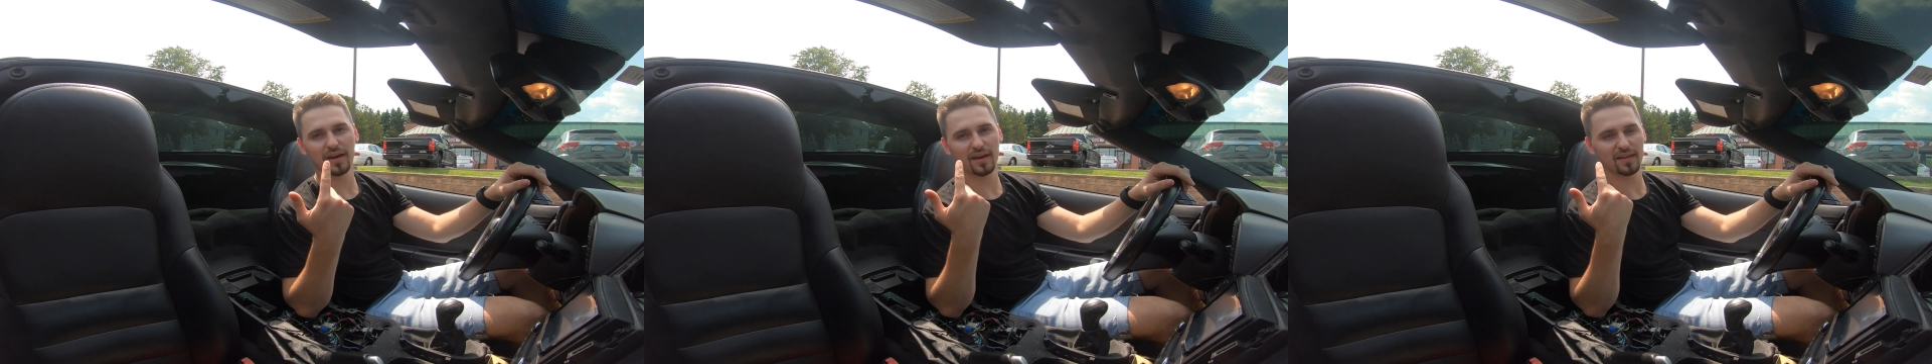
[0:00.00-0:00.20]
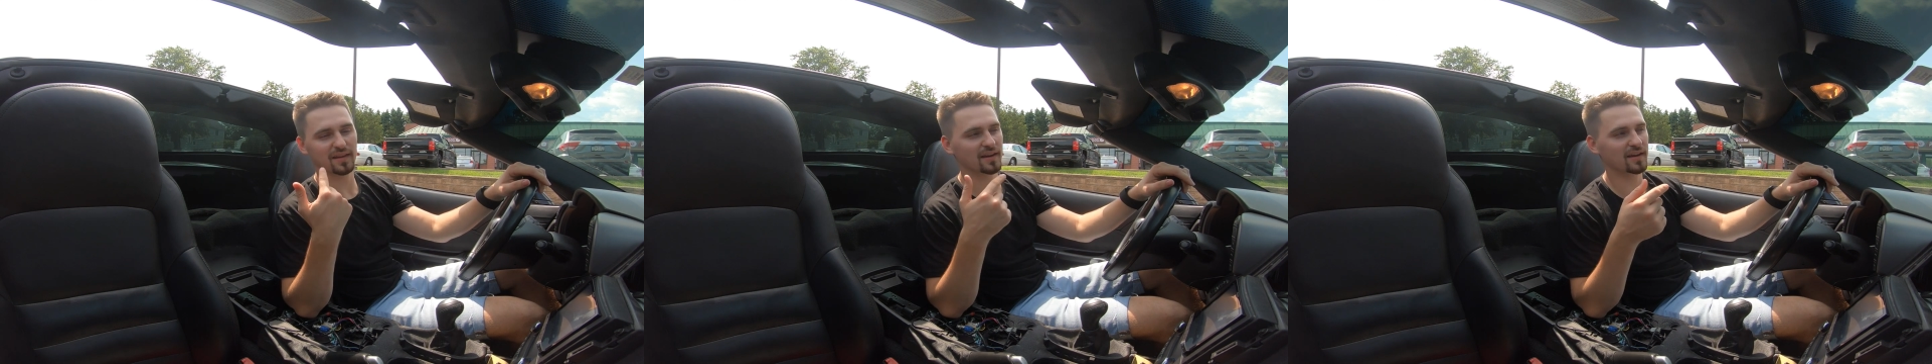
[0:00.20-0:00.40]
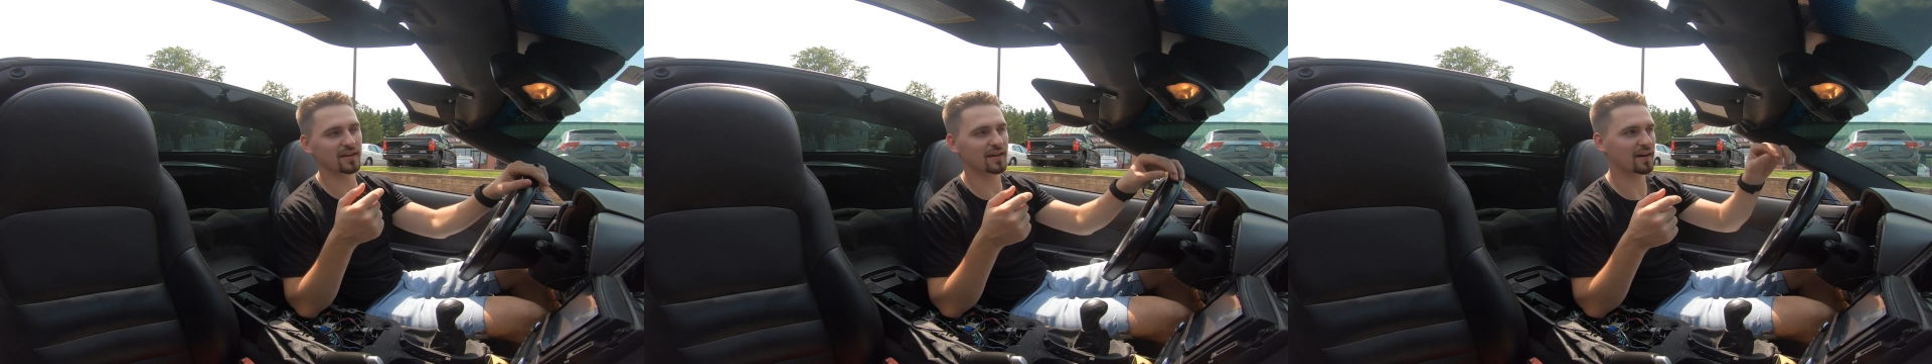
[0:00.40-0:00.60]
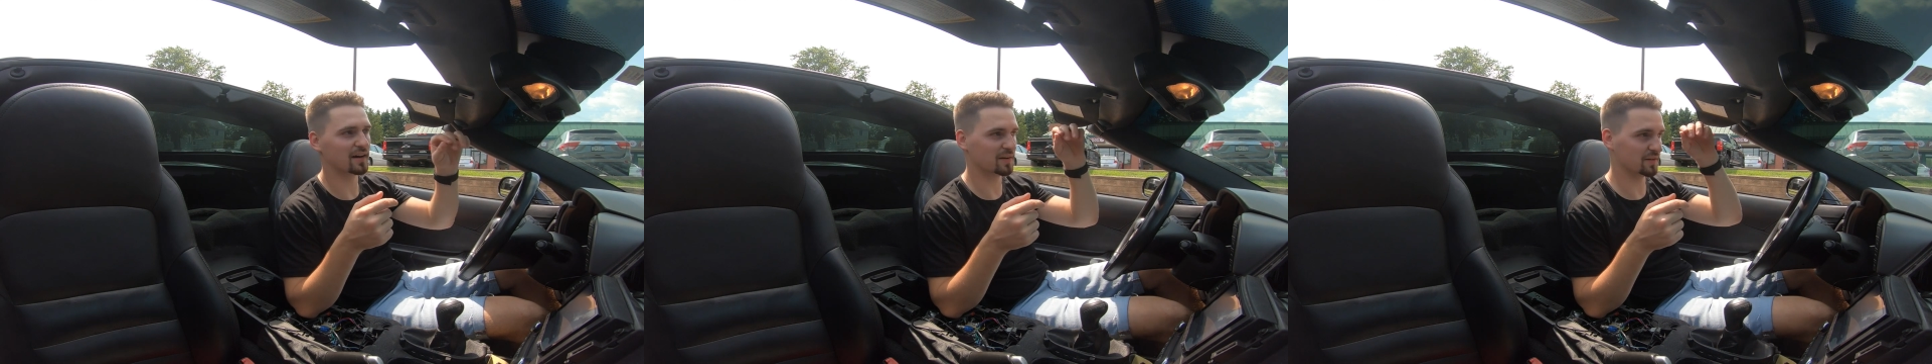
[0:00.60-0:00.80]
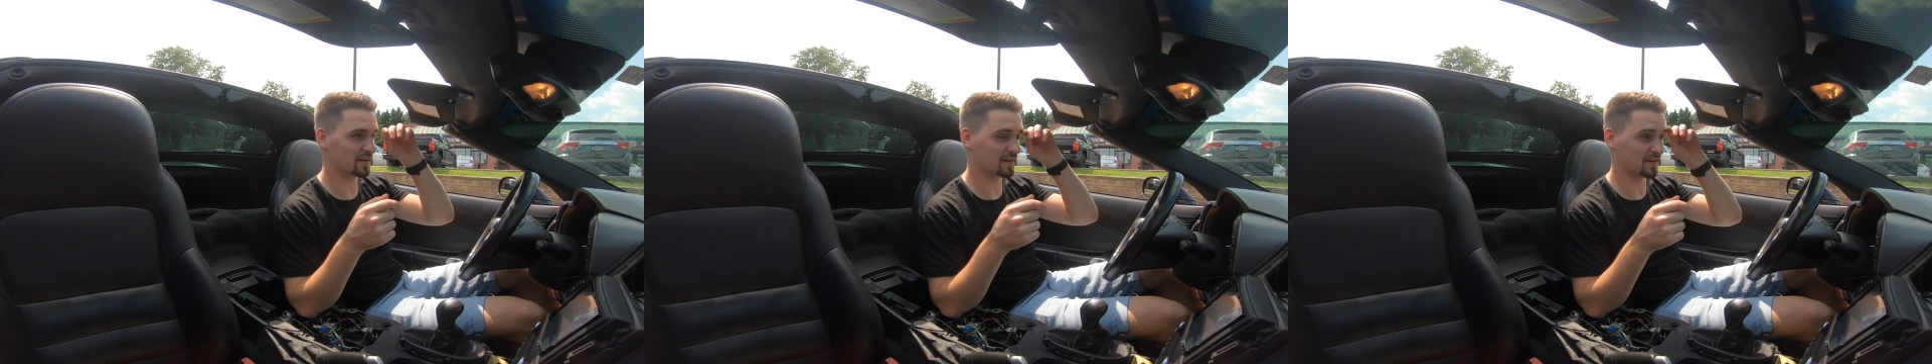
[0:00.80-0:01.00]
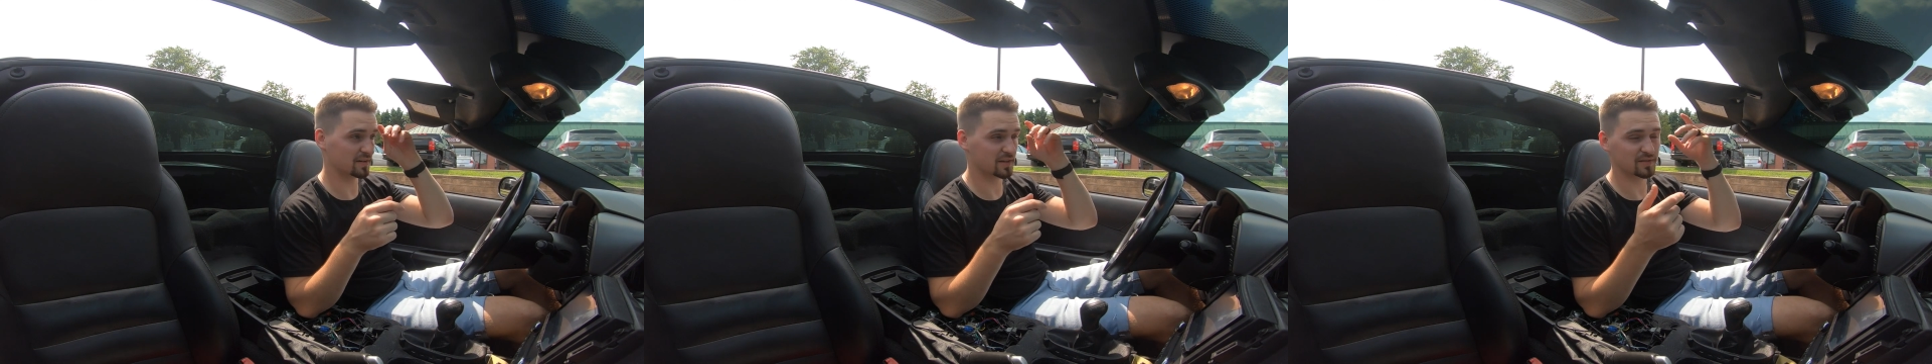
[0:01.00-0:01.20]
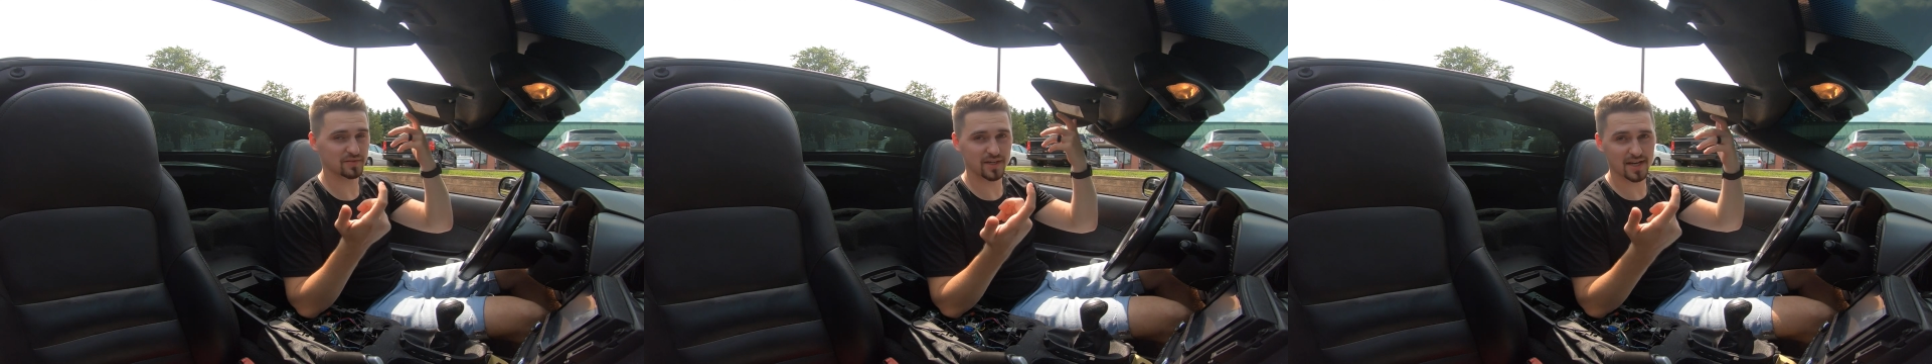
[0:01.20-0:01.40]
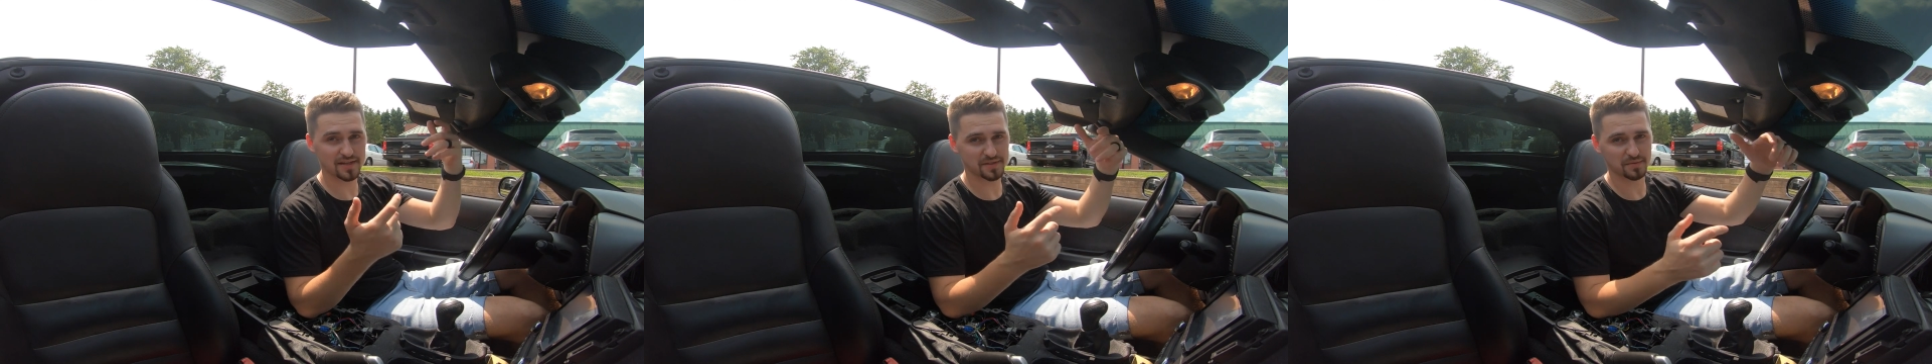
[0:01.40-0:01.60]
and then I'll give
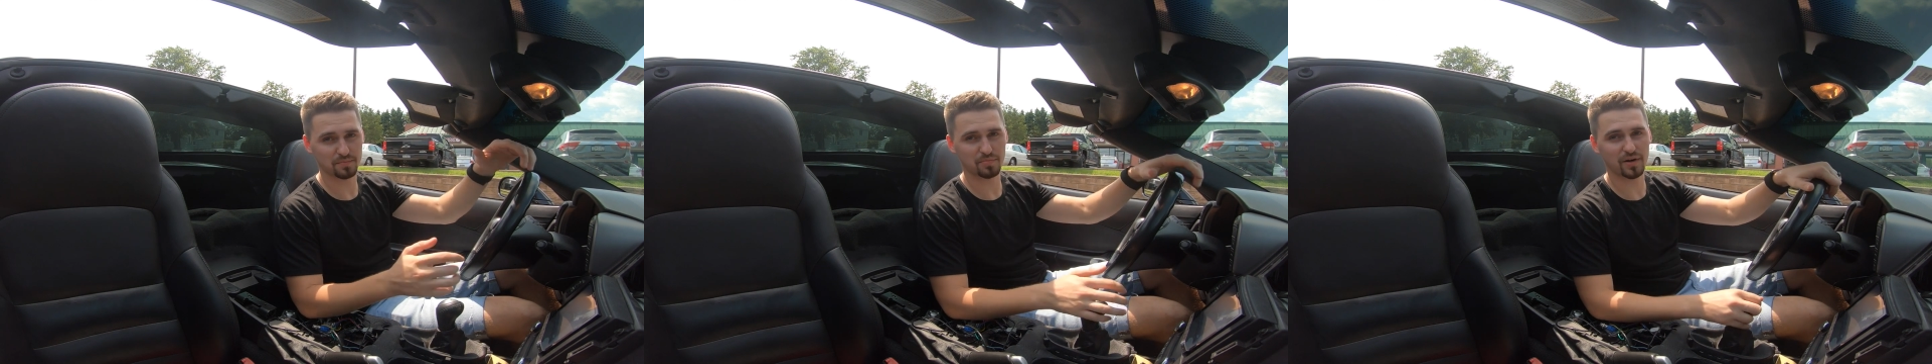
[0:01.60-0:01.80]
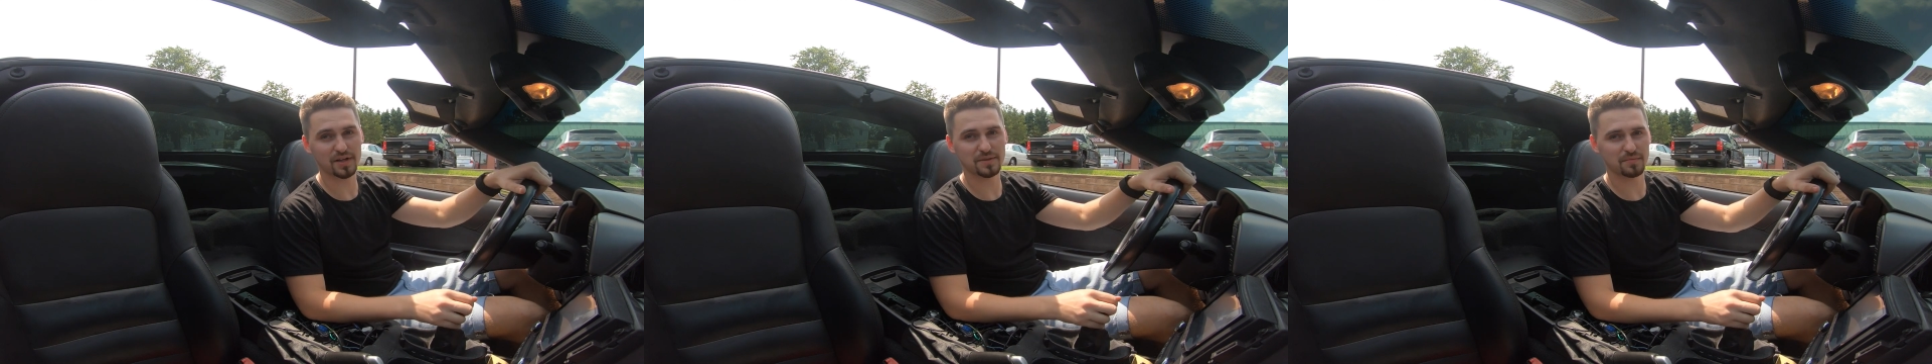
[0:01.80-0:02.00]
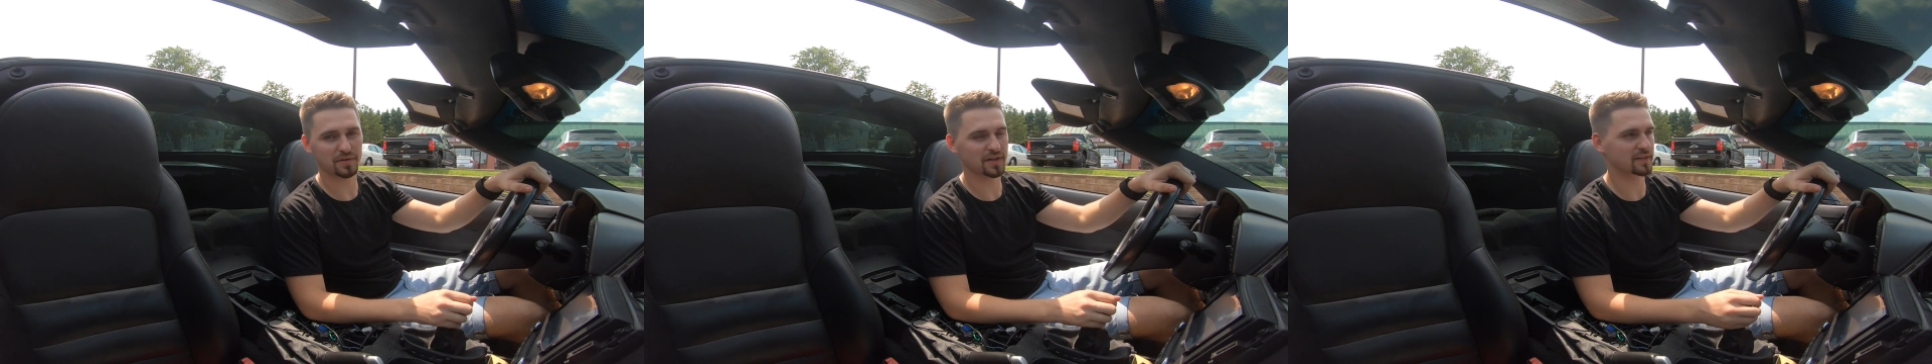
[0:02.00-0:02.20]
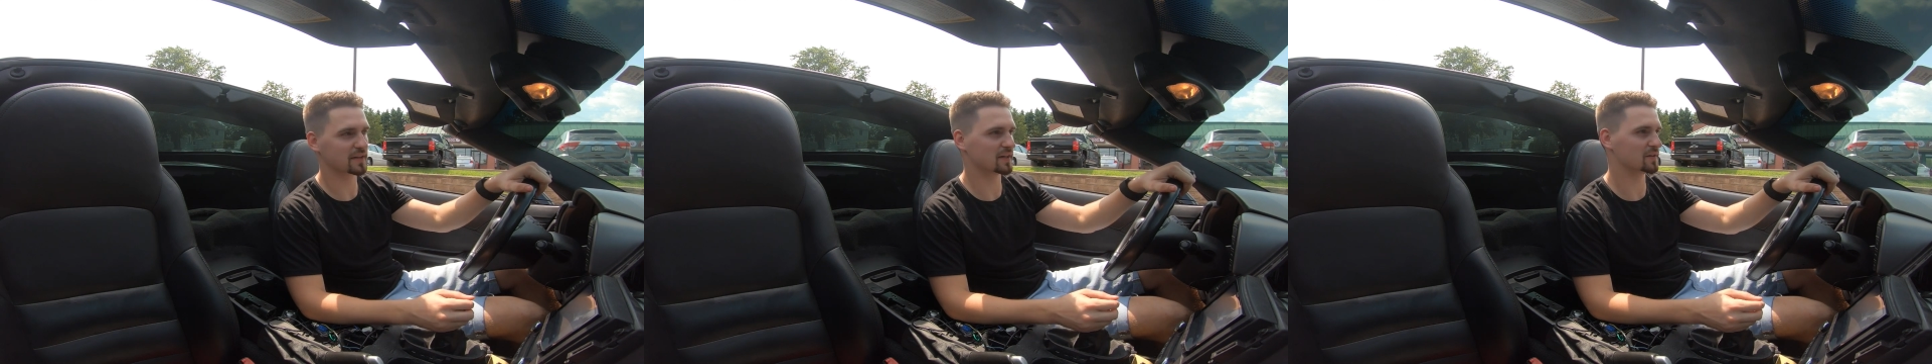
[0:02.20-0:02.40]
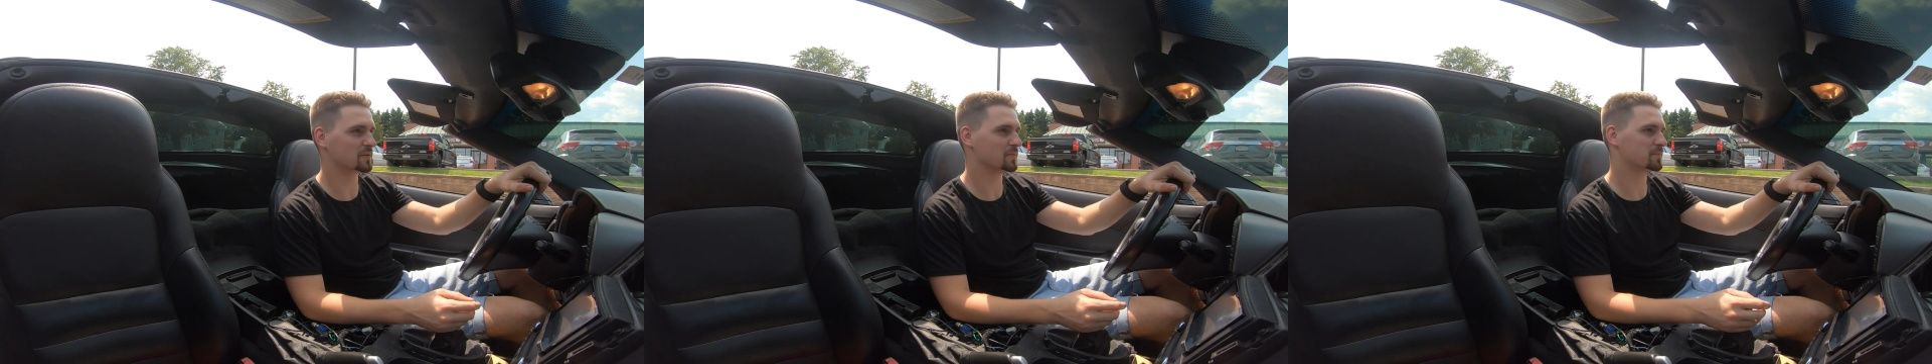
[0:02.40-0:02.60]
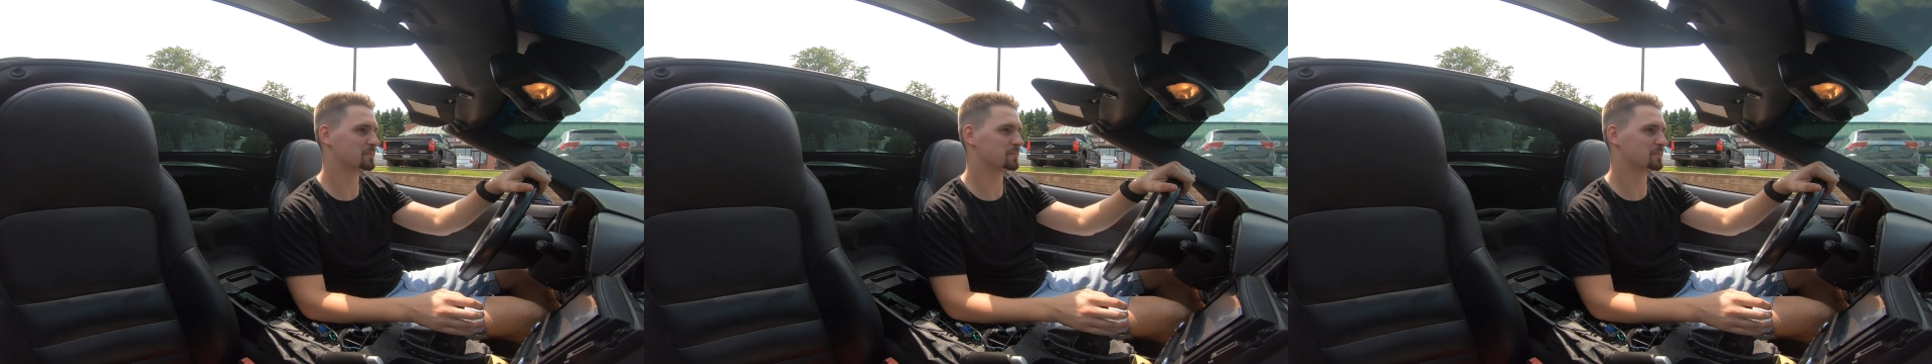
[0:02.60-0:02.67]
you guys a price breakdown.